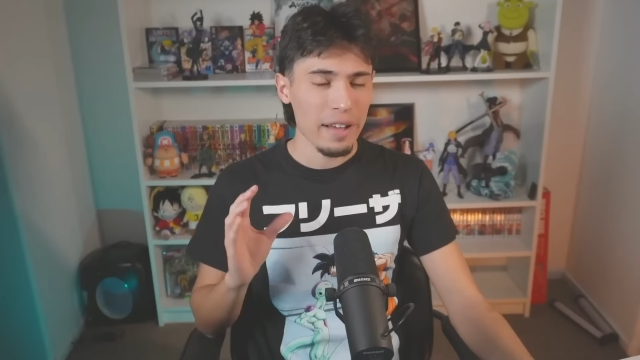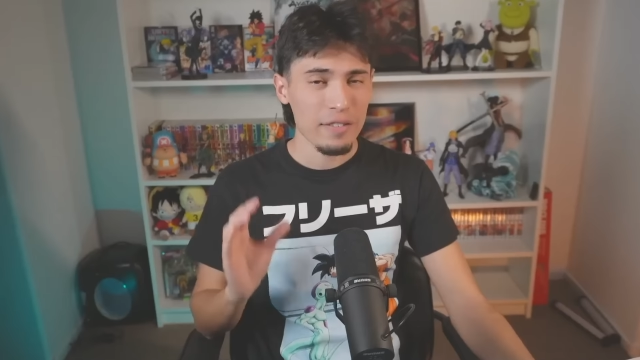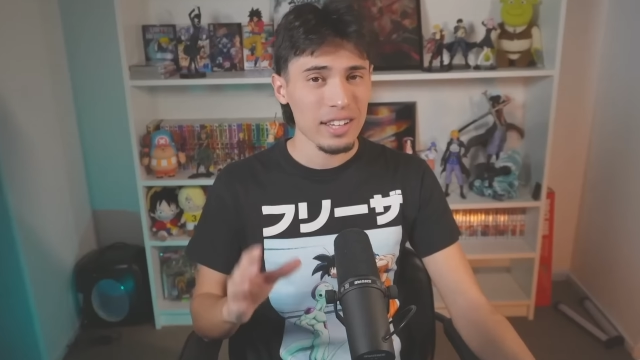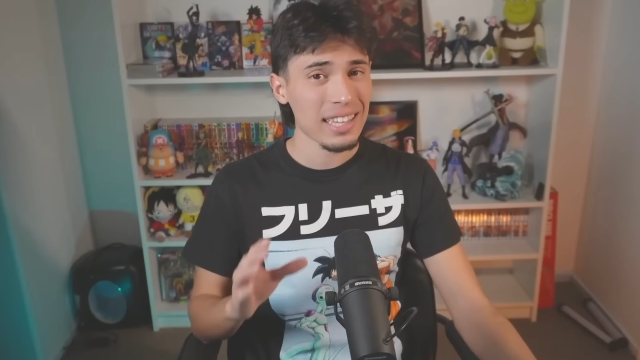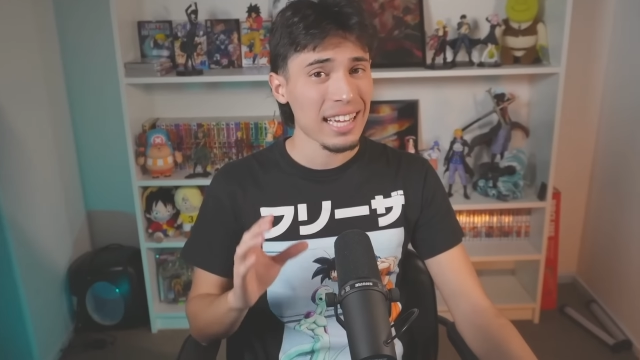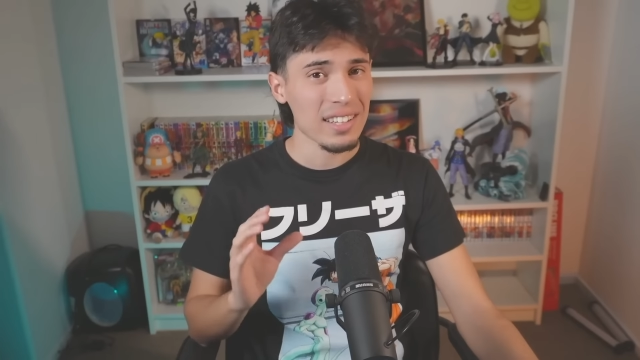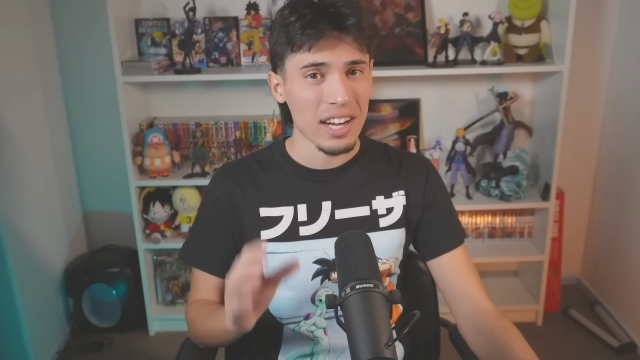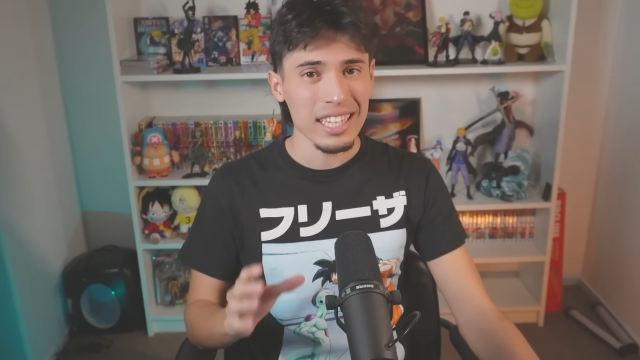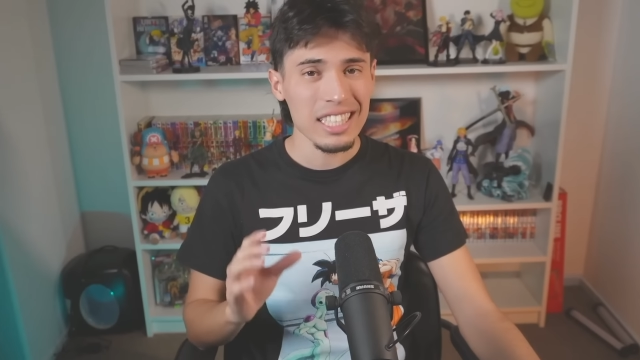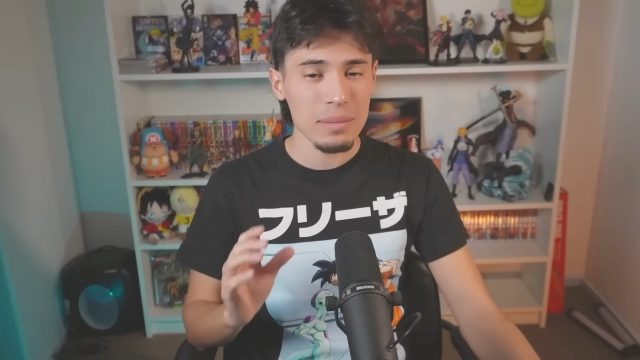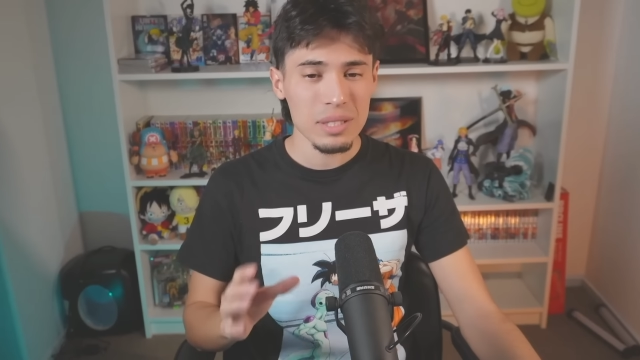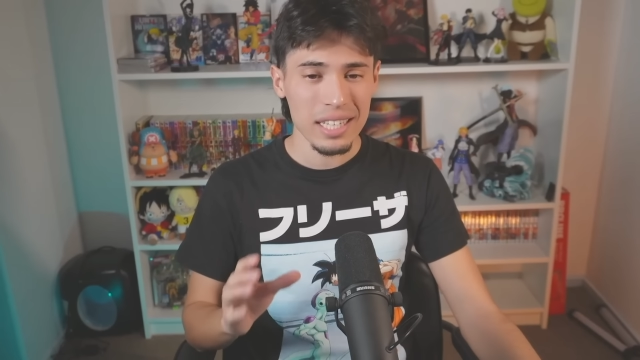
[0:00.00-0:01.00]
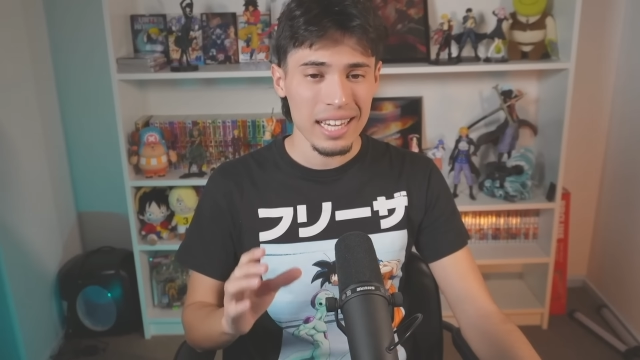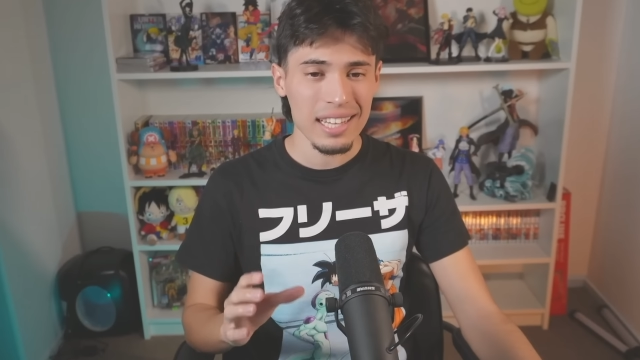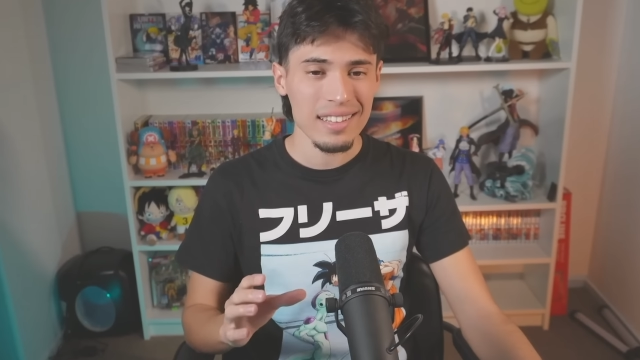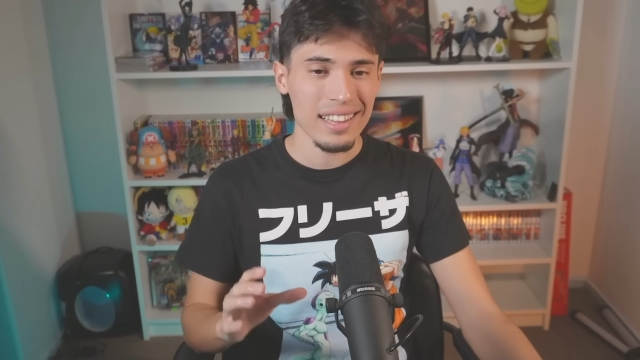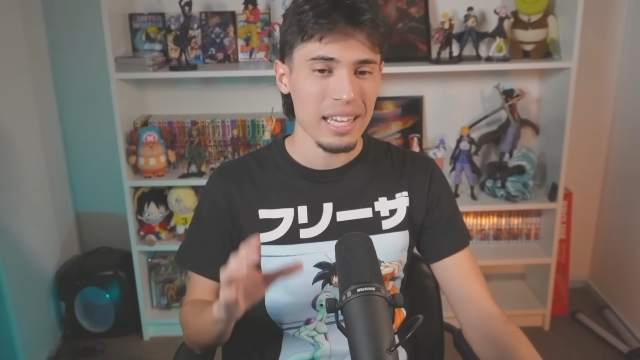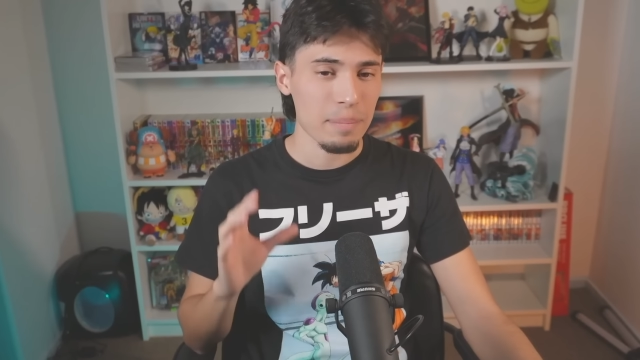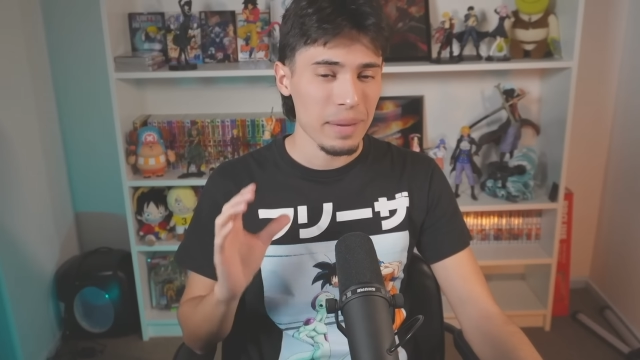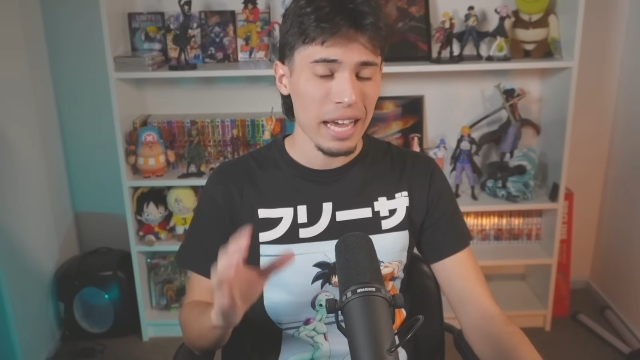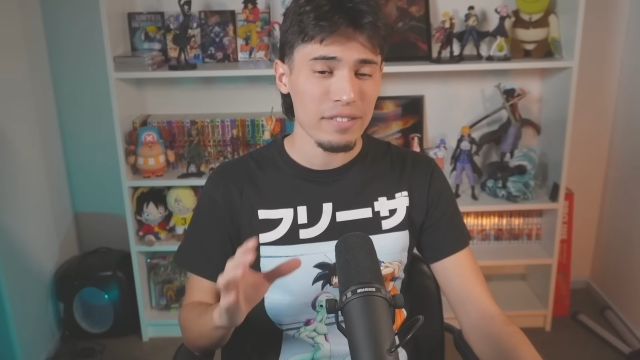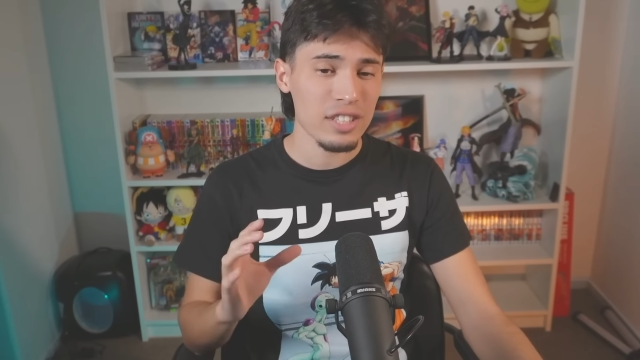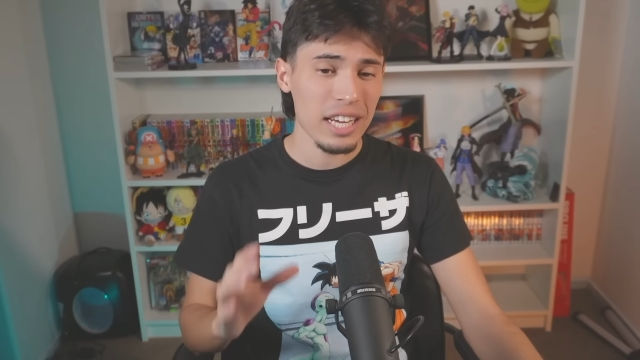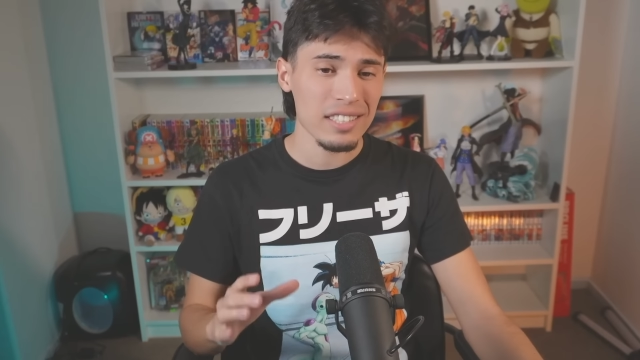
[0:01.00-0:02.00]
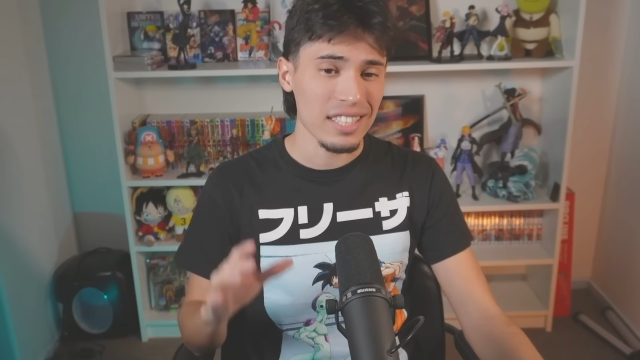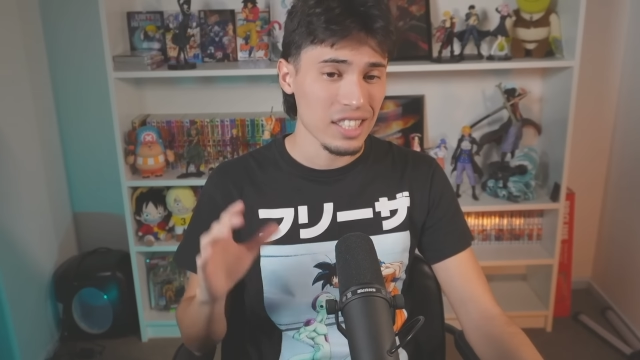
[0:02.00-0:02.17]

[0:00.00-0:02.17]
feel like that line seems to hint that they may have Shanks